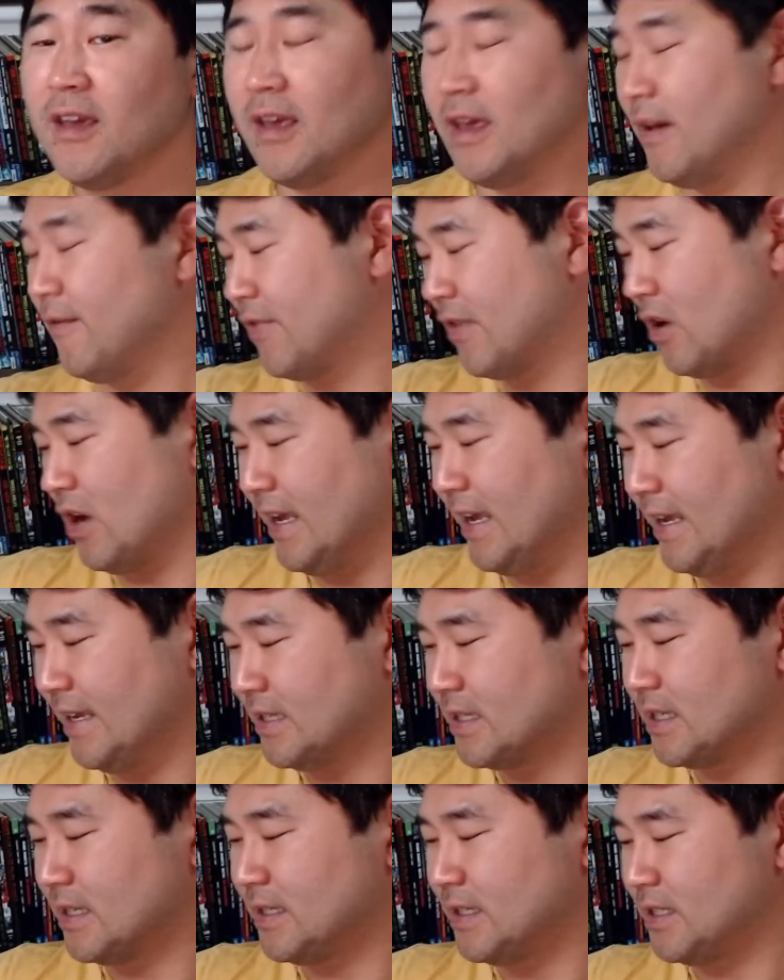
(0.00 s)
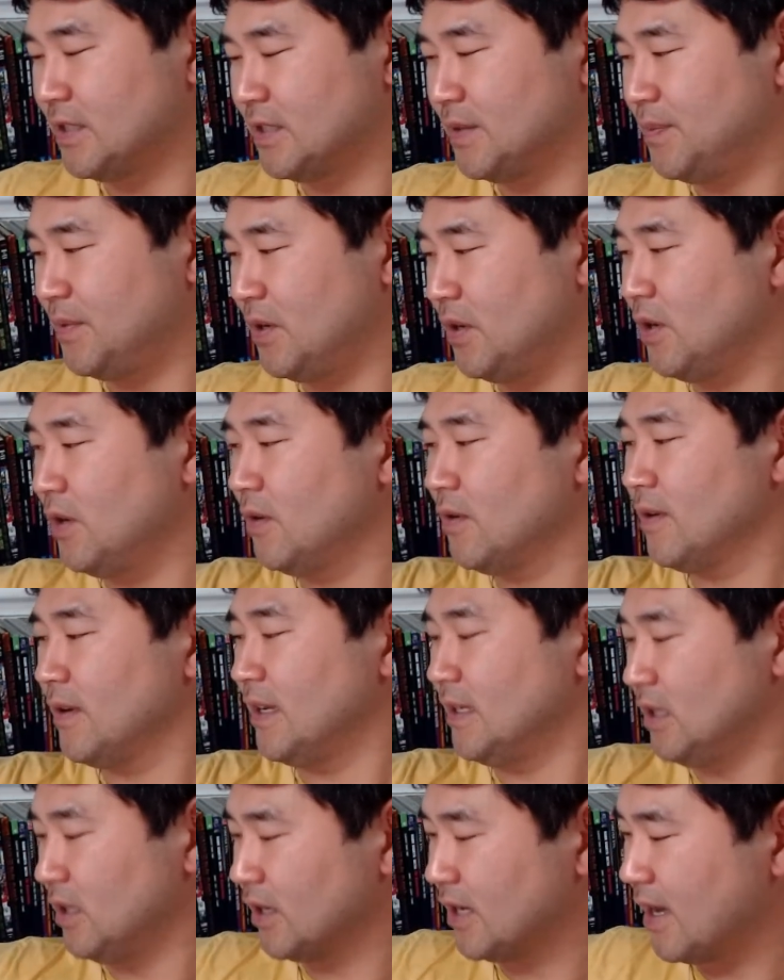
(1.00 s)
If there is a
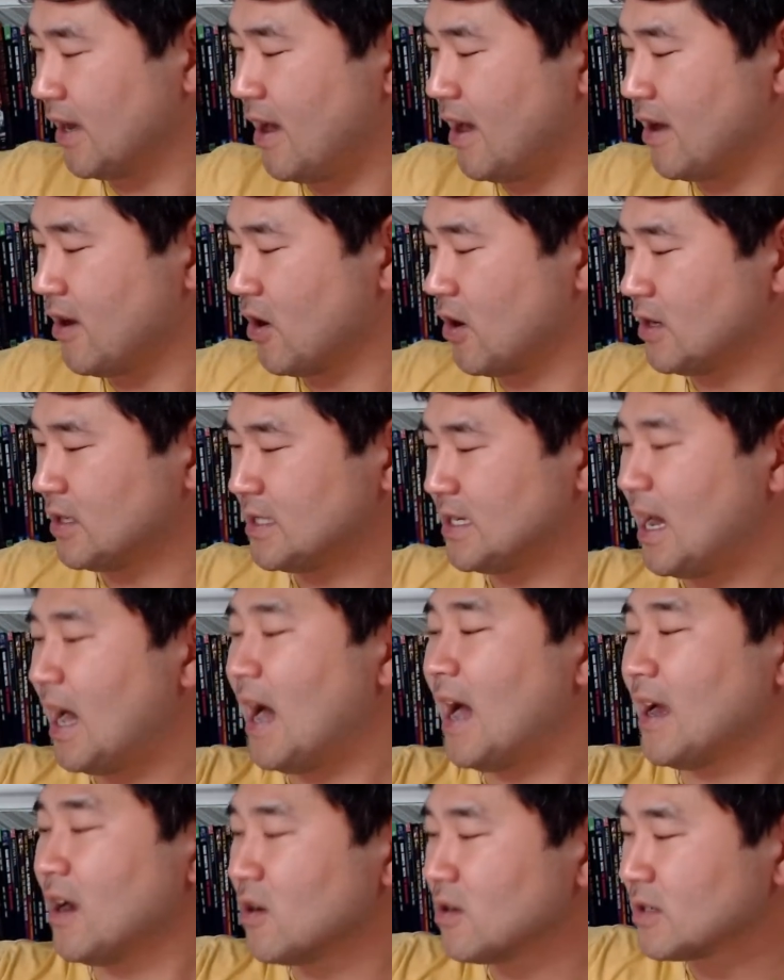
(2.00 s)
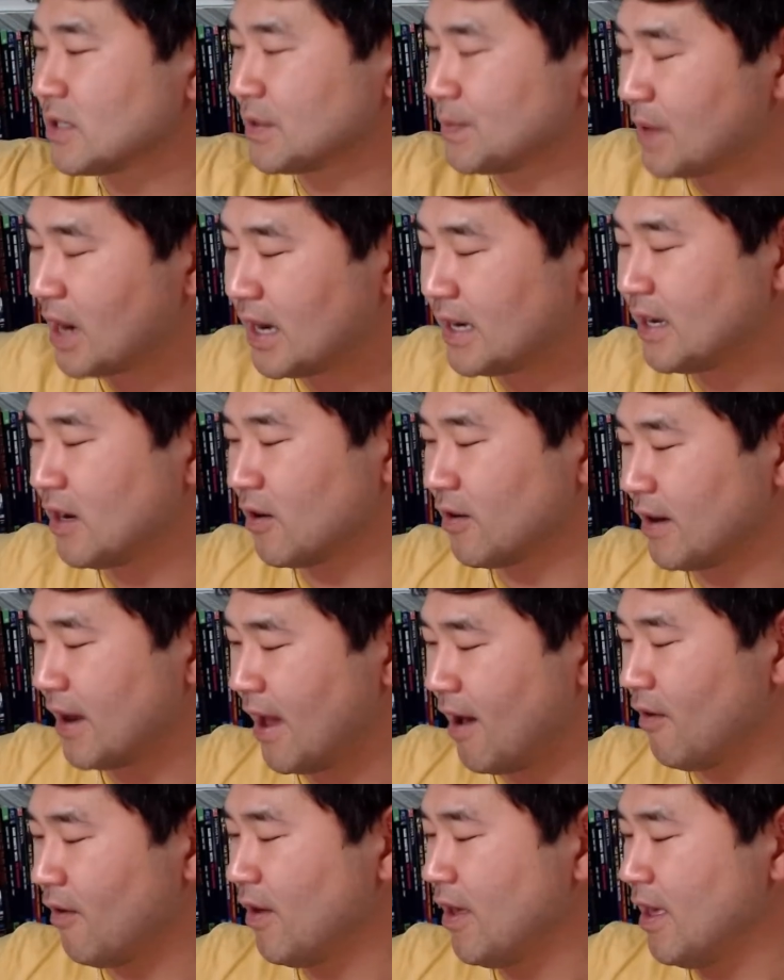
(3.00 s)
dispute, looking at your entire spread here
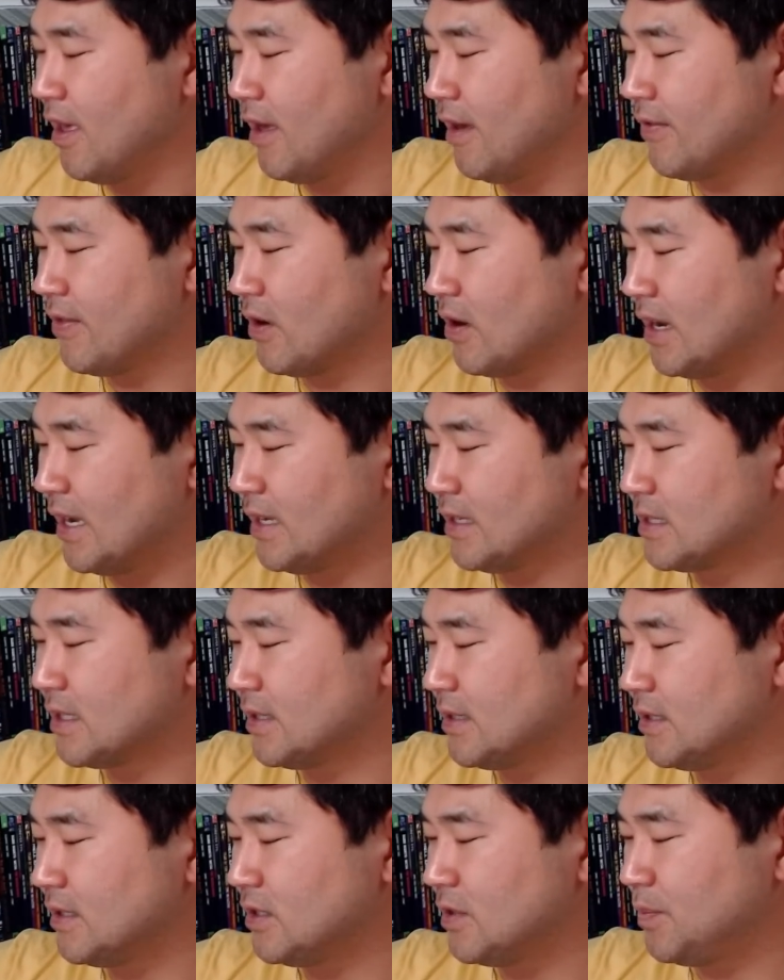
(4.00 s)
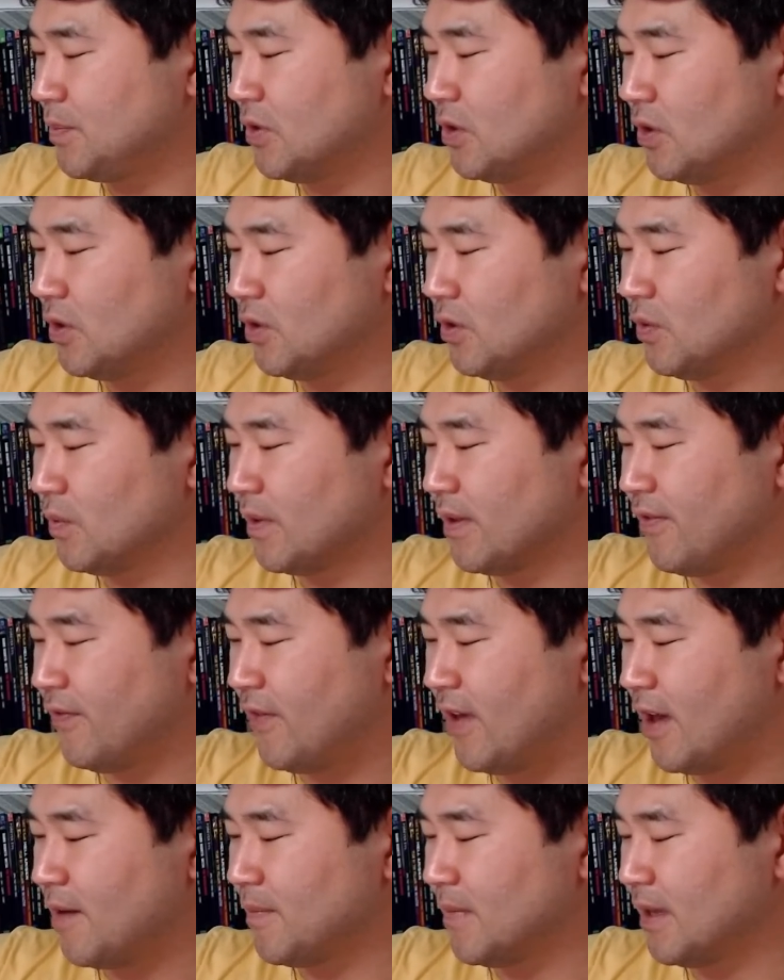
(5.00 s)
now, if there is a dispute with
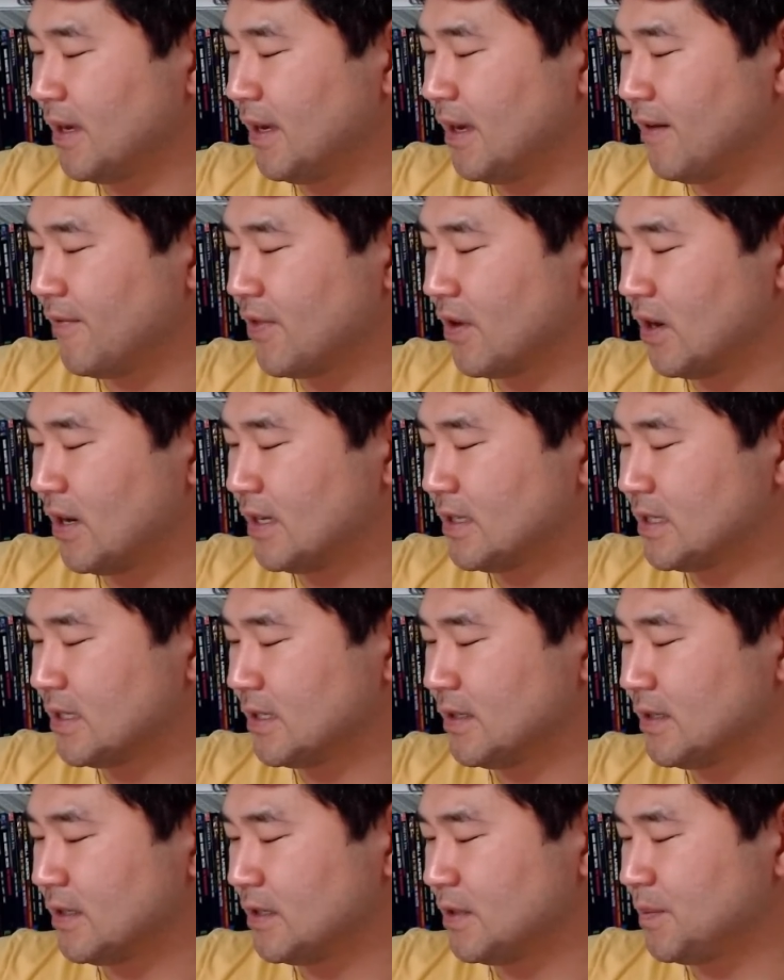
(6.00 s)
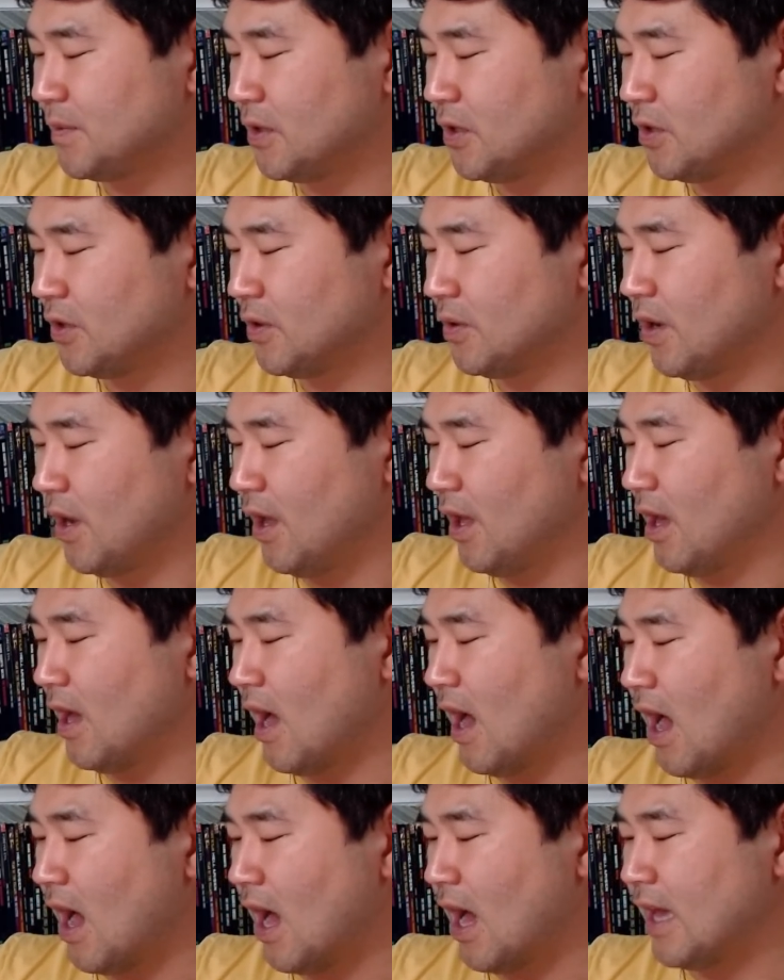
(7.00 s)
family, if there is a dispute,
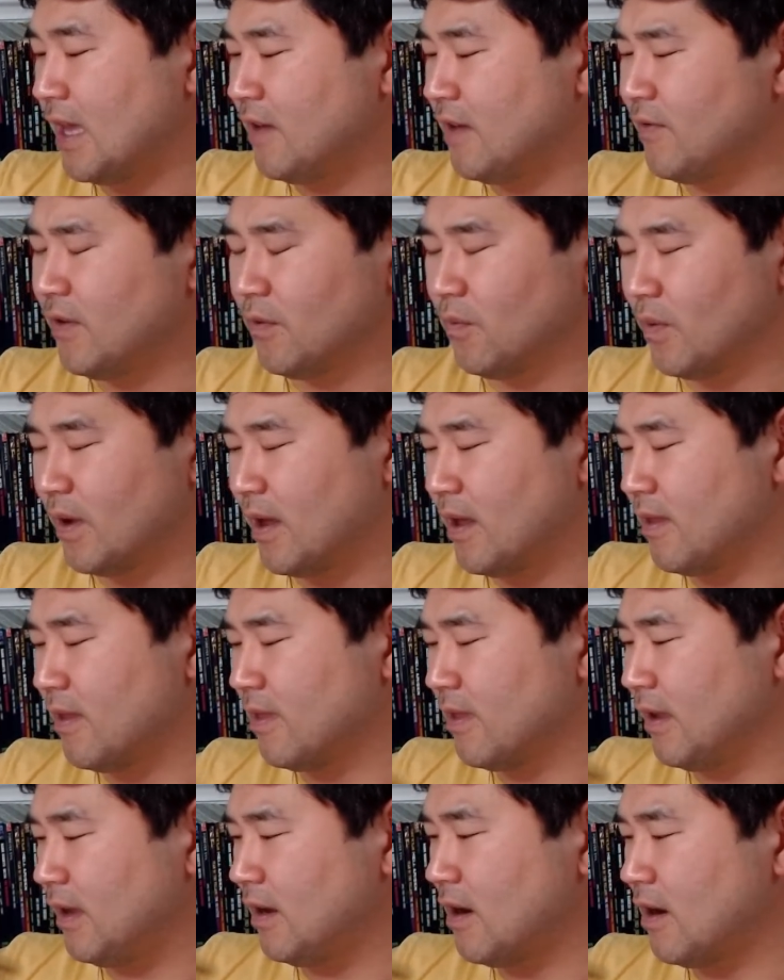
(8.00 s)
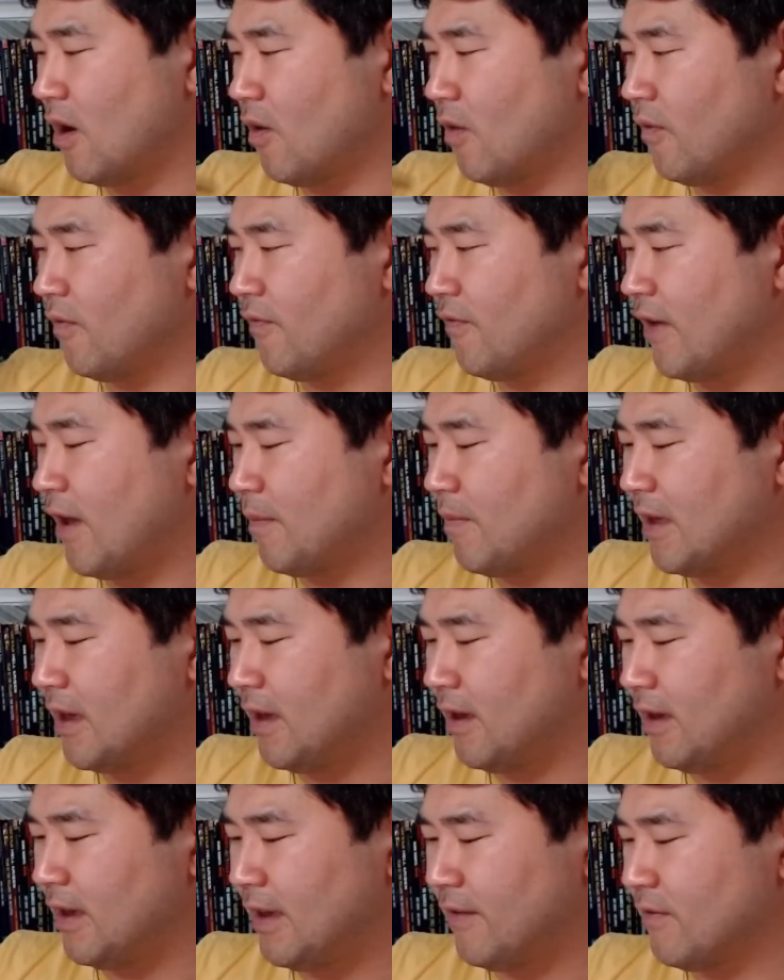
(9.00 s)
even with, you know,
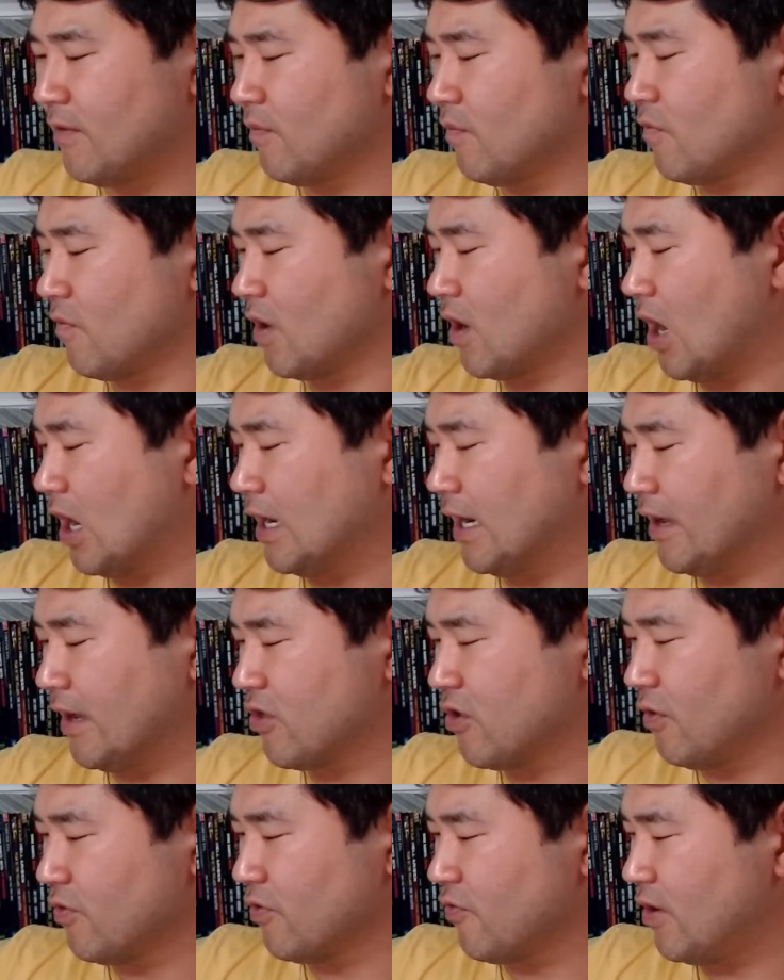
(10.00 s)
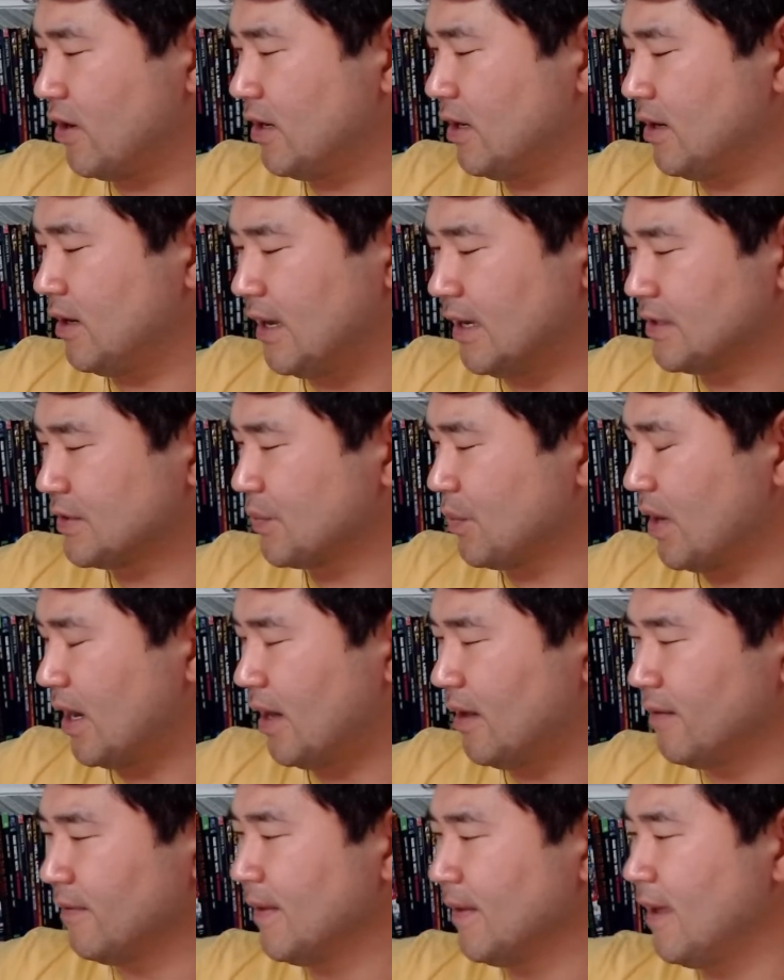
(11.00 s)
family, even regarding children as
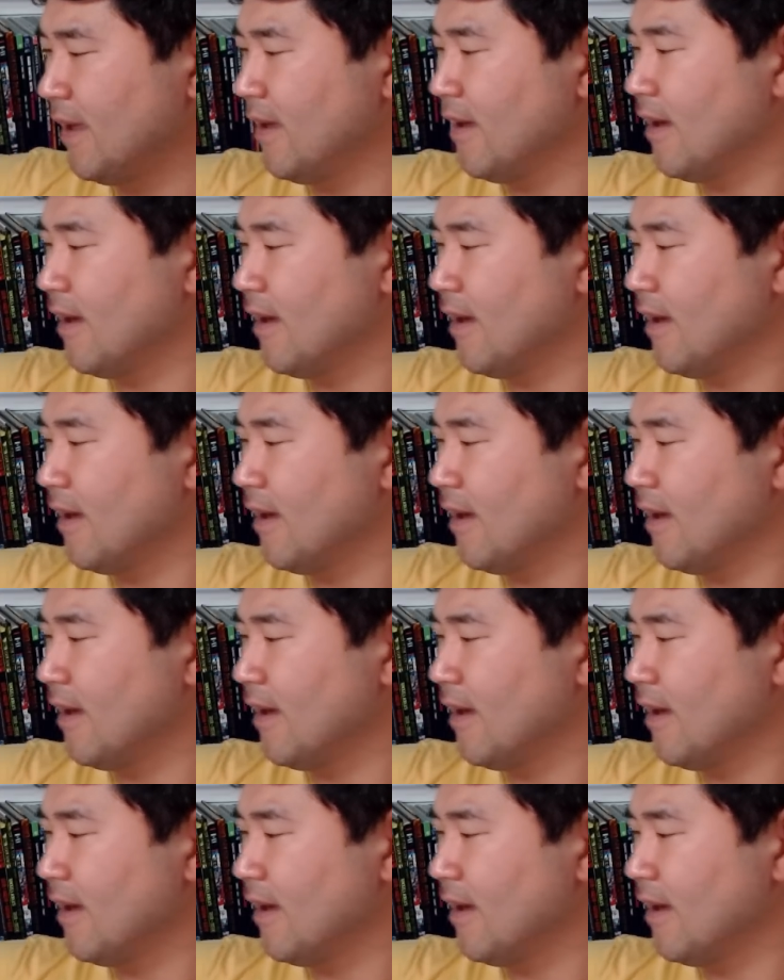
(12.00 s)
well,